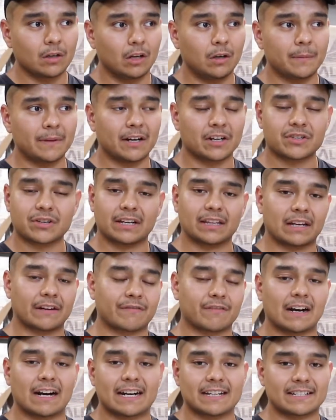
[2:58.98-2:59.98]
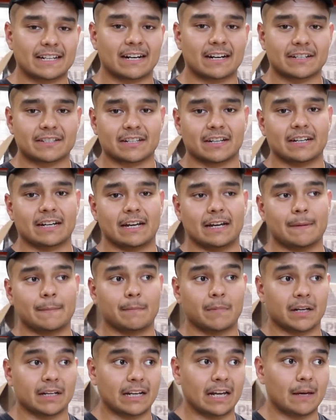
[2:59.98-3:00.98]
I'll train Friday, Saturday, Sunday,
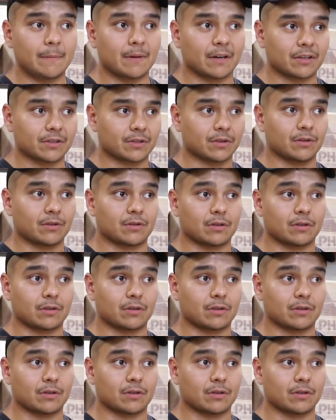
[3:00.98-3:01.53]
Monday, because those